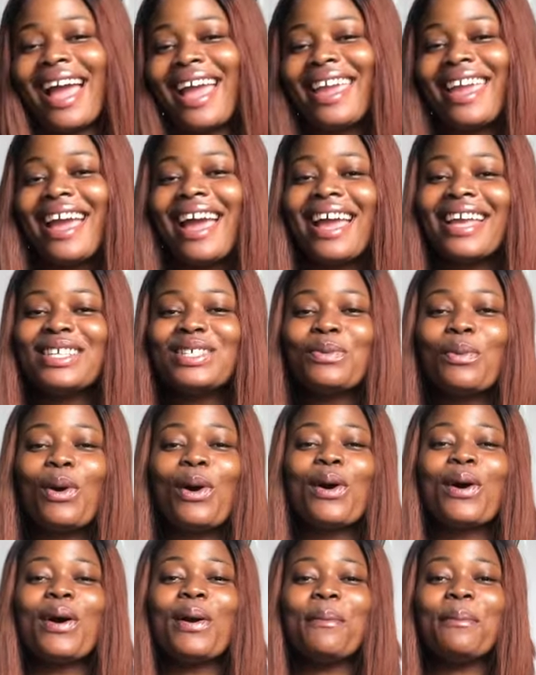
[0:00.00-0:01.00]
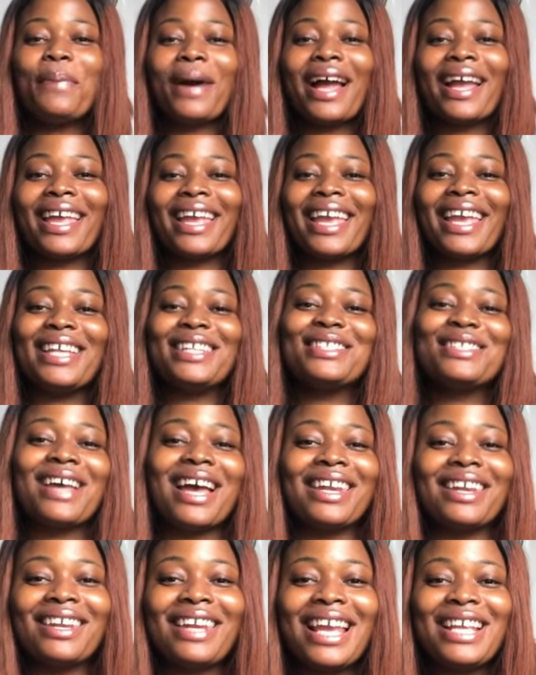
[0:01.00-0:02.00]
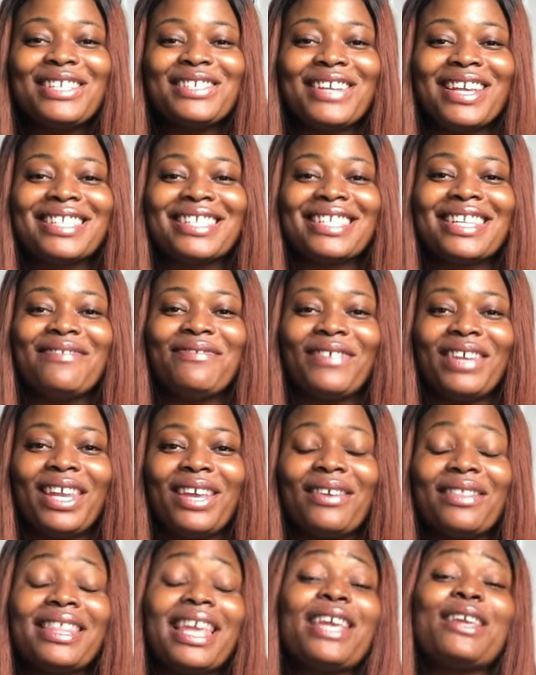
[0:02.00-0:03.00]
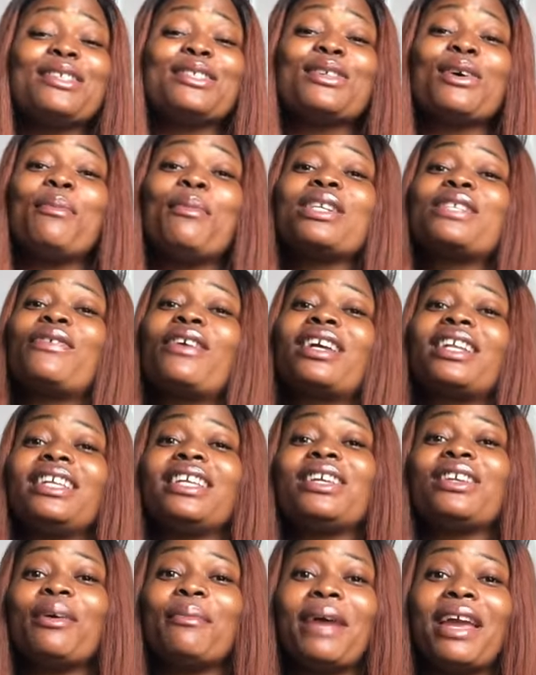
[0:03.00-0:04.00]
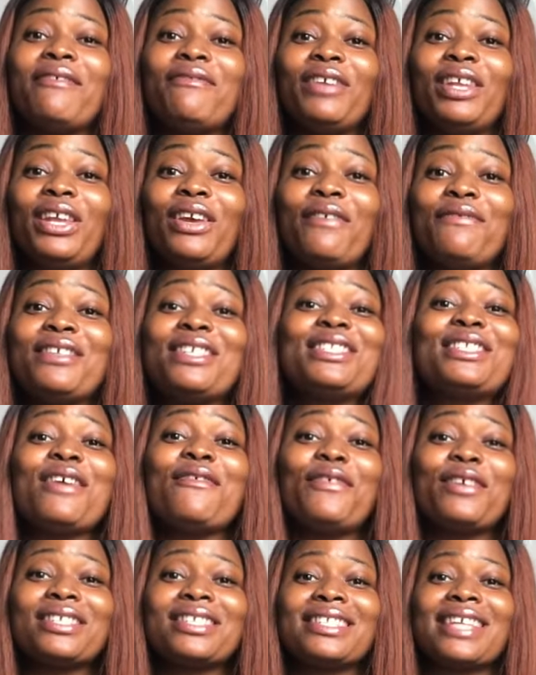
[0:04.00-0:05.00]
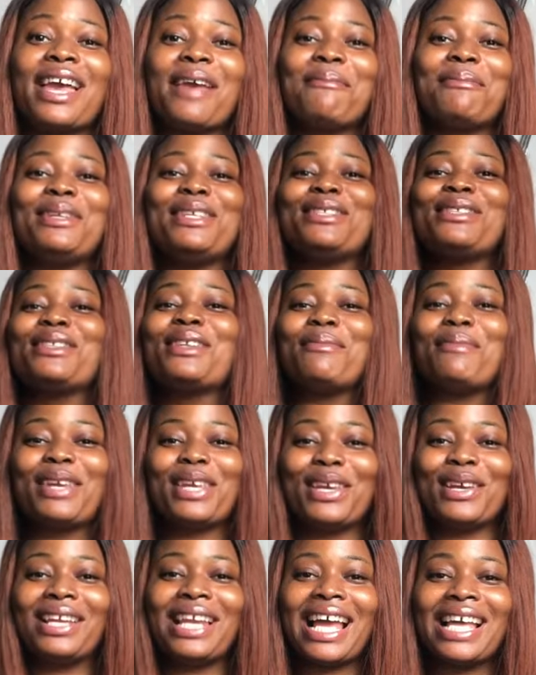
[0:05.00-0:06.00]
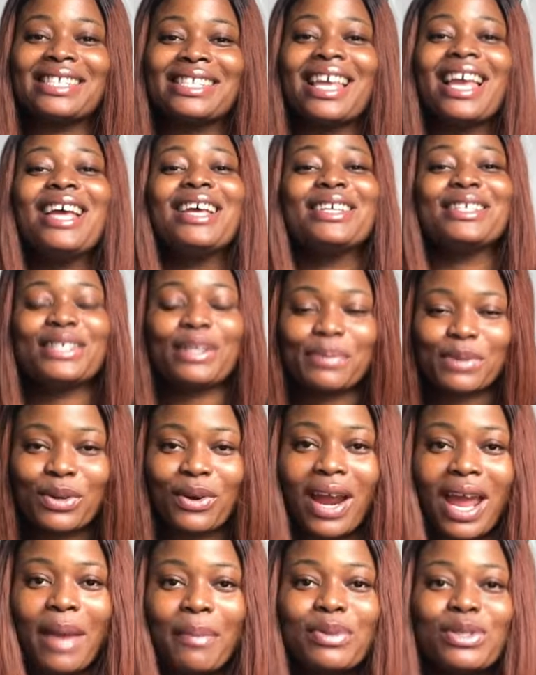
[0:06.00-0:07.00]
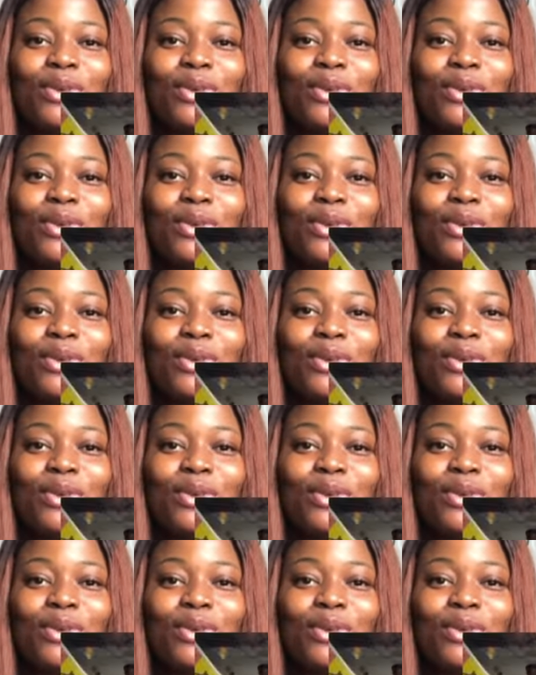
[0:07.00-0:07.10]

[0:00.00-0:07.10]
Hi guys, welcome back again to another interesting video. Thank you so much for clicking on my video. If this is your first time, please do not make your last subscribe.